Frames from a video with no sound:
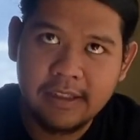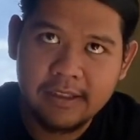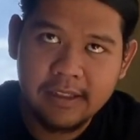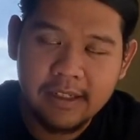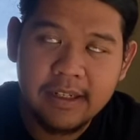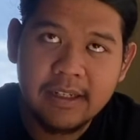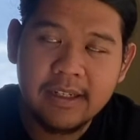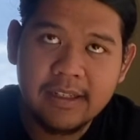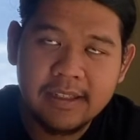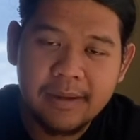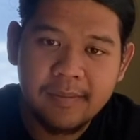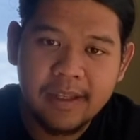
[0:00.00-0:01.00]
Still in the
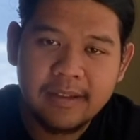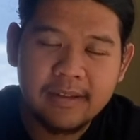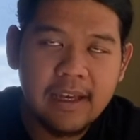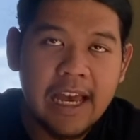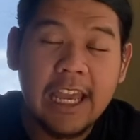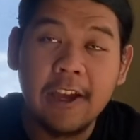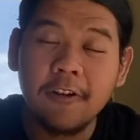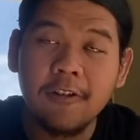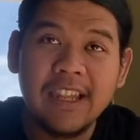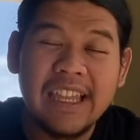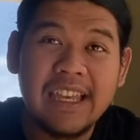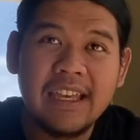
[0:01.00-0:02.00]
same place. I
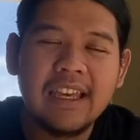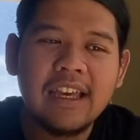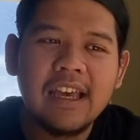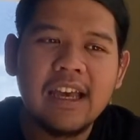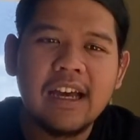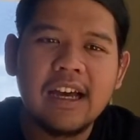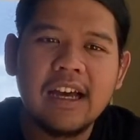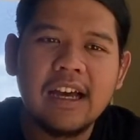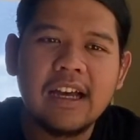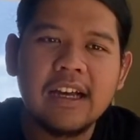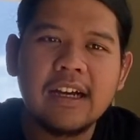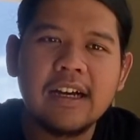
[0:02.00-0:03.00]
only
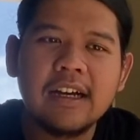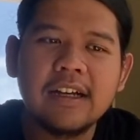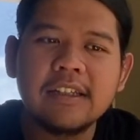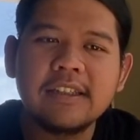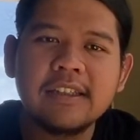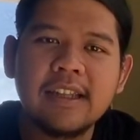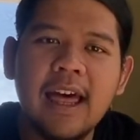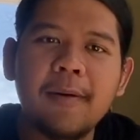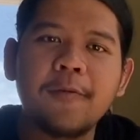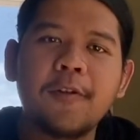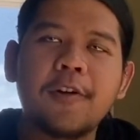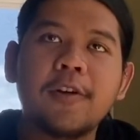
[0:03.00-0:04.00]

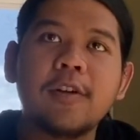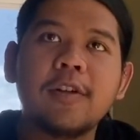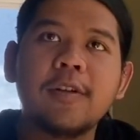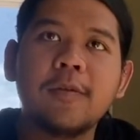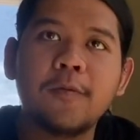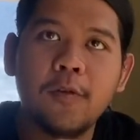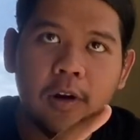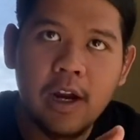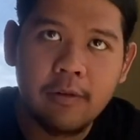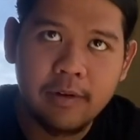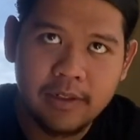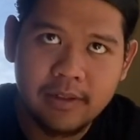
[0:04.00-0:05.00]
slept for 4
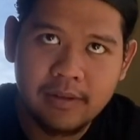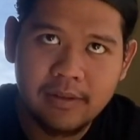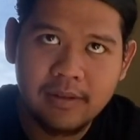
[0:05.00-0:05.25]
hours.